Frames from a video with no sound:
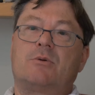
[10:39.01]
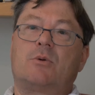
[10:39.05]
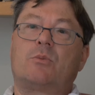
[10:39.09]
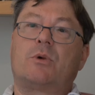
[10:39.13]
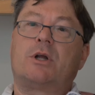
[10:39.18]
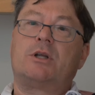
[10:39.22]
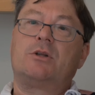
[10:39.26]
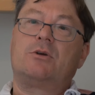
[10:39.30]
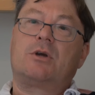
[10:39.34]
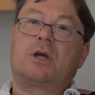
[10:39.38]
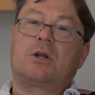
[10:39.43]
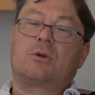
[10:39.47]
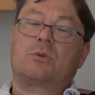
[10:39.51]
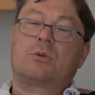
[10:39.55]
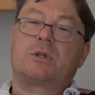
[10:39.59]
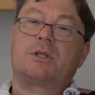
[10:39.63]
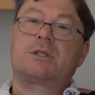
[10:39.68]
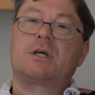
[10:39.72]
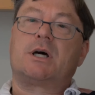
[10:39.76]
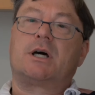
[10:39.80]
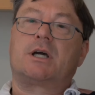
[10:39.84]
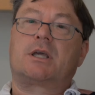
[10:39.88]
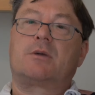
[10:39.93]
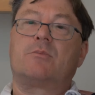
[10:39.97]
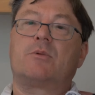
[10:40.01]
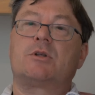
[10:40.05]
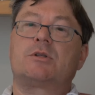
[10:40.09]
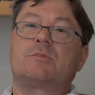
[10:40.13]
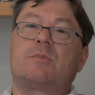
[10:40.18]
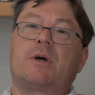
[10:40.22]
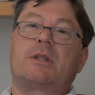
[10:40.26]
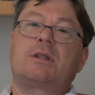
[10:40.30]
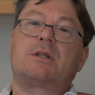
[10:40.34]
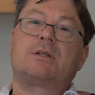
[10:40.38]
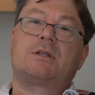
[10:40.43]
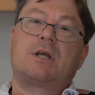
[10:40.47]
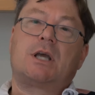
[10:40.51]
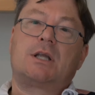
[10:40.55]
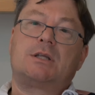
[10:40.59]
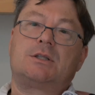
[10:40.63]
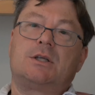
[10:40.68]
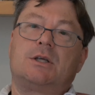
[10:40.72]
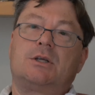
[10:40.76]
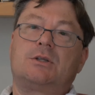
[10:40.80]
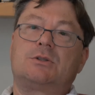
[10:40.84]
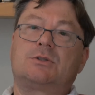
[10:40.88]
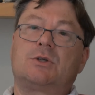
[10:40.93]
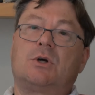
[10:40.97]
but when you get all these arguments about the
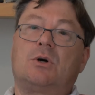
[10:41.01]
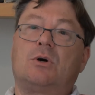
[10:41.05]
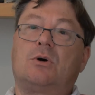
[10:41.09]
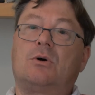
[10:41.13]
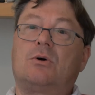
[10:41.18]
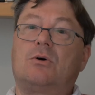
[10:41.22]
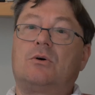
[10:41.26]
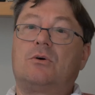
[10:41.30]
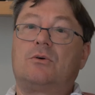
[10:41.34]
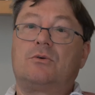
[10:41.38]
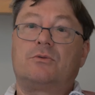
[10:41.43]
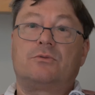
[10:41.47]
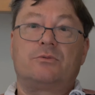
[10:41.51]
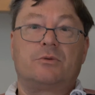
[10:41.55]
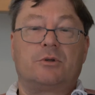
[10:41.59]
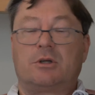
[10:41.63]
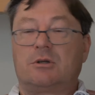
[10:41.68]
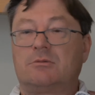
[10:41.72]
datings of,